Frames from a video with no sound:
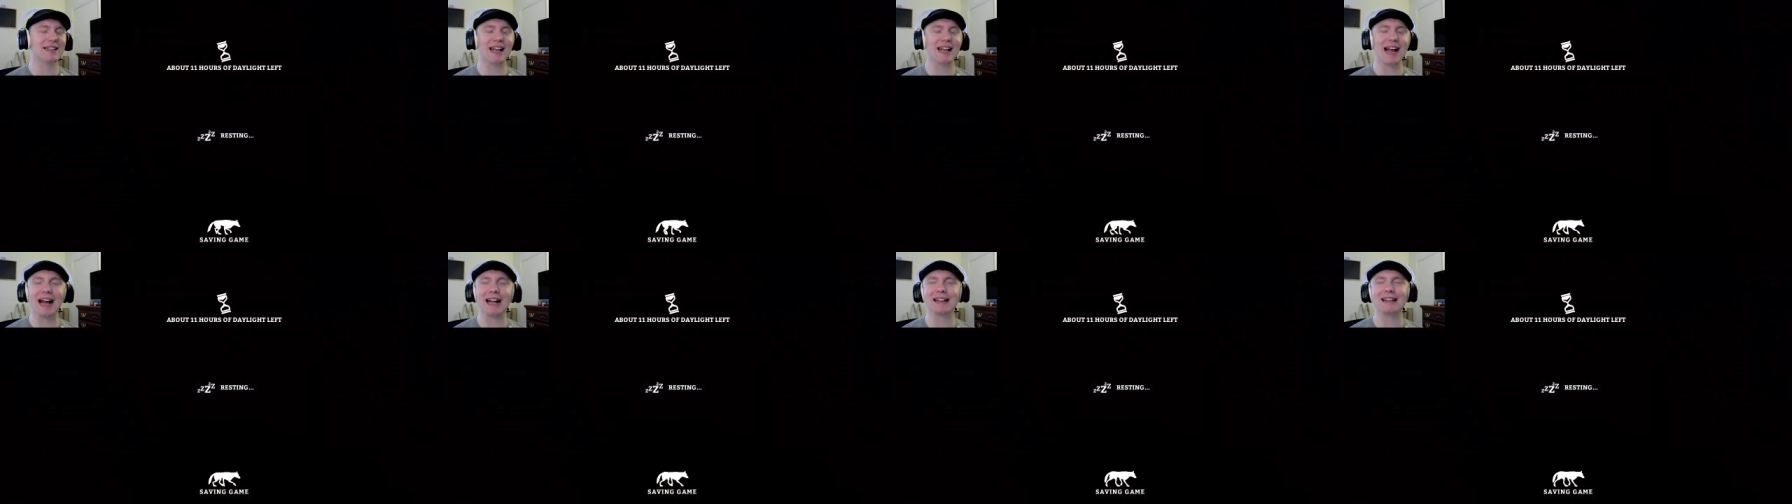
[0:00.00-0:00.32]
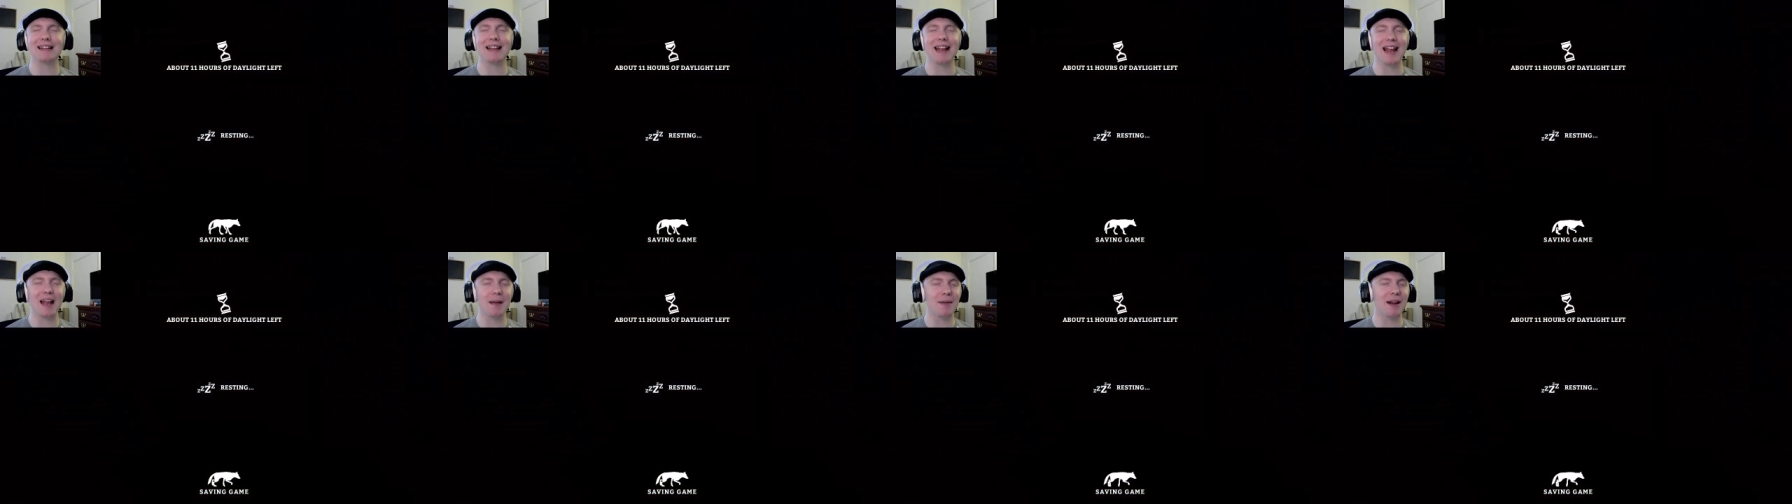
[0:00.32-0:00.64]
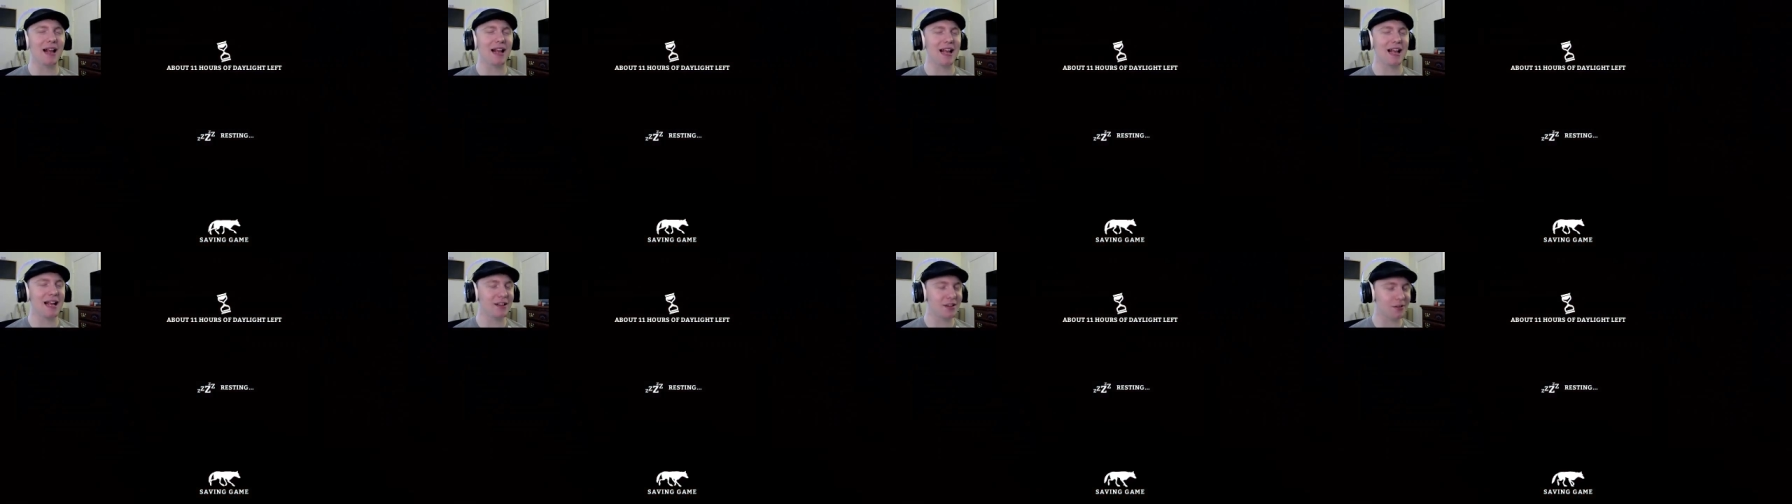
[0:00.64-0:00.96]
God damn it,
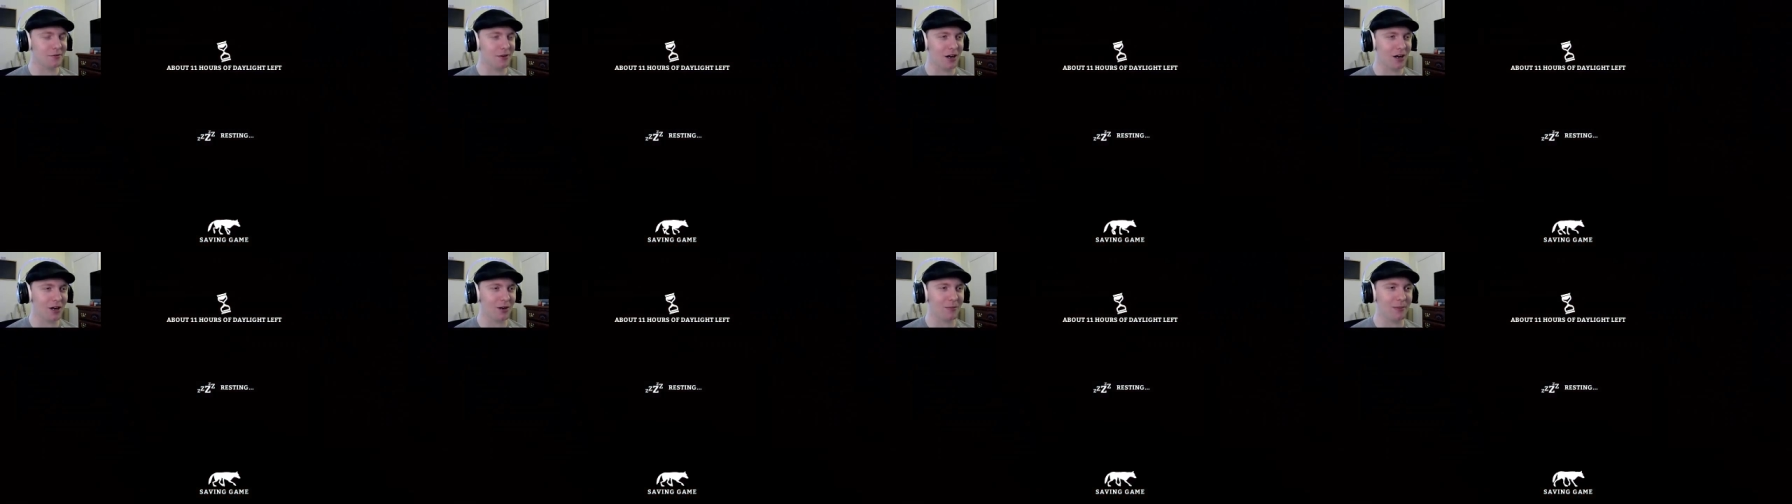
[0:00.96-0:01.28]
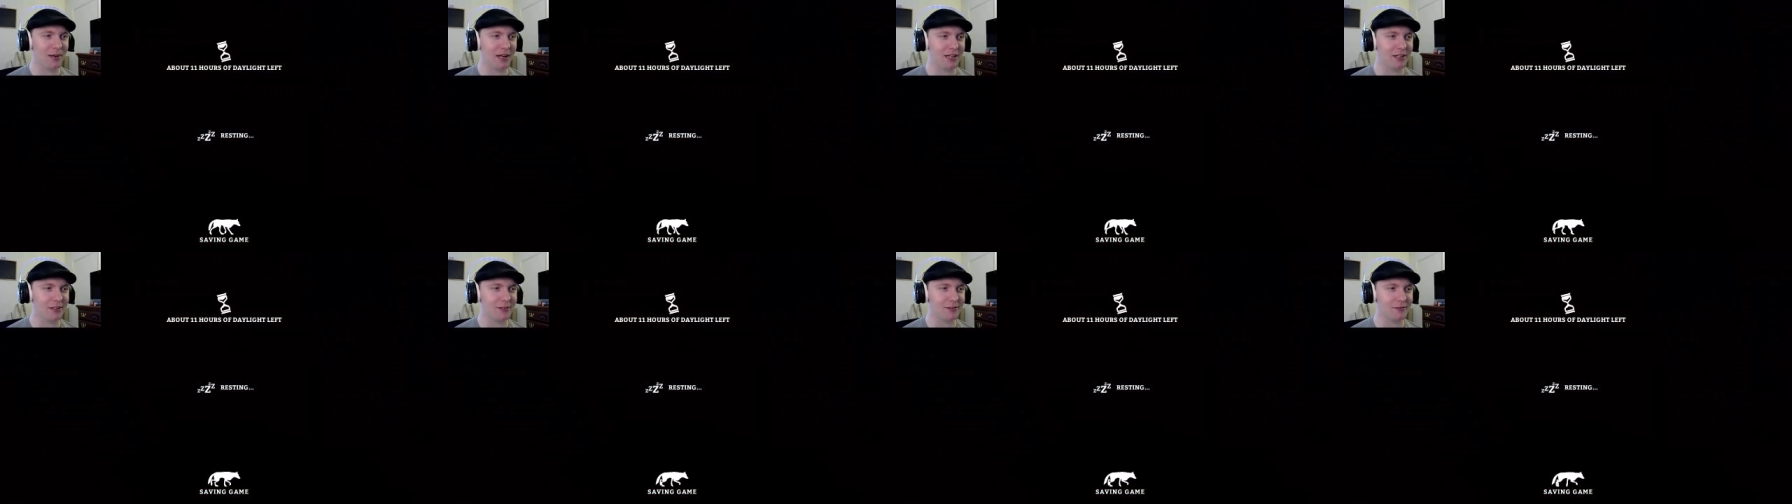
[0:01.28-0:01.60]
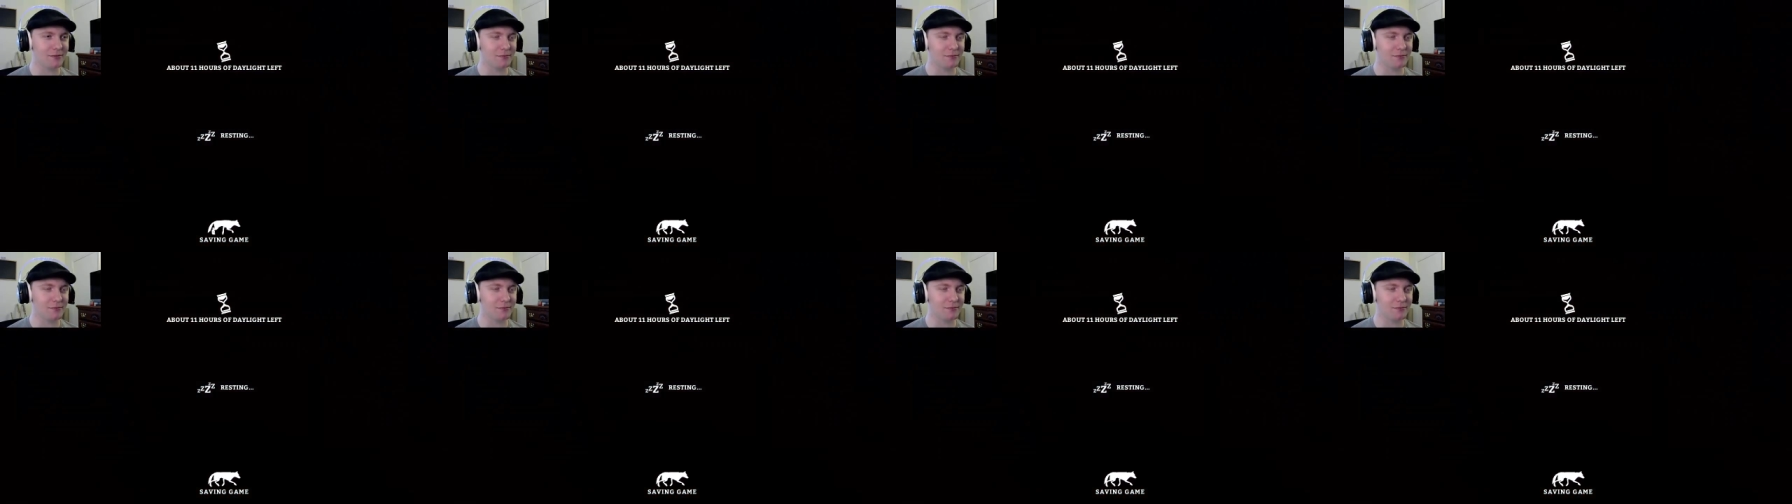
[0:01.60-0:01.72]
I hit the wrong button.